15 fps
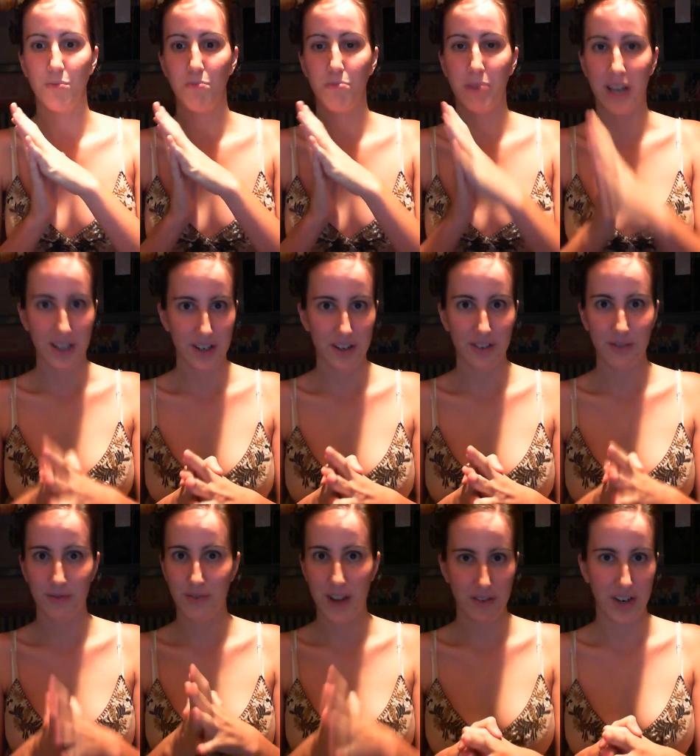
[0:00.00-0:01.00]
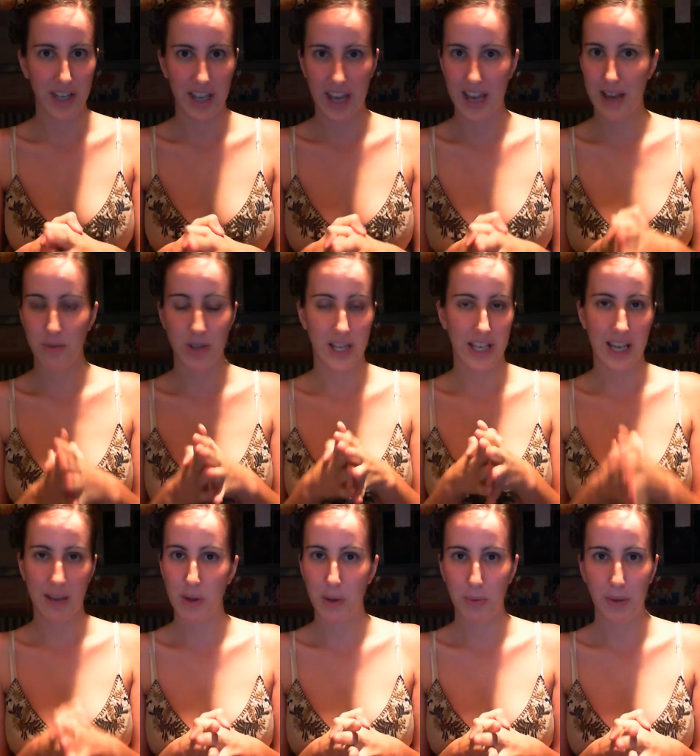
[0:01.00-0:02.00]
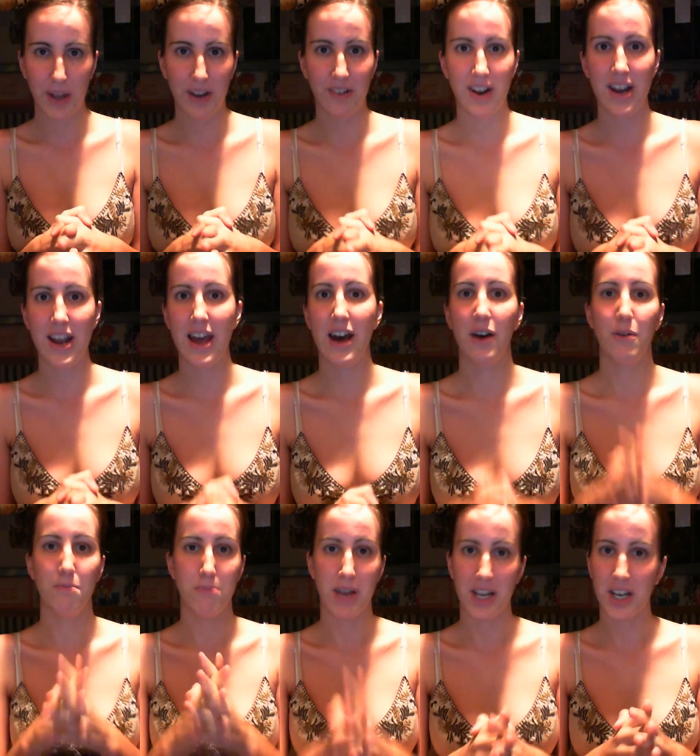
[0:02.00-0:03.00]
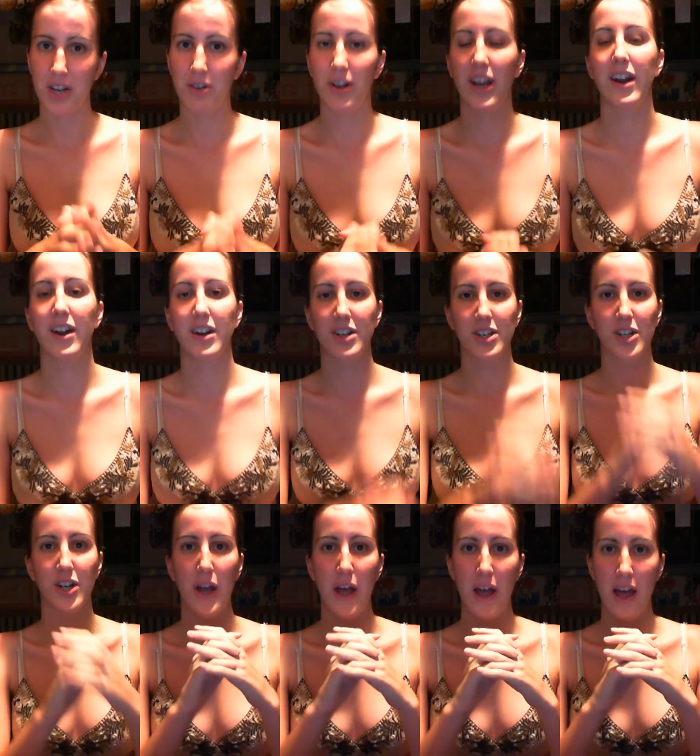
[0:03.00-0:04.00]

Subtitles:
pick your favorite game or the game that you're playing right now, make a new character,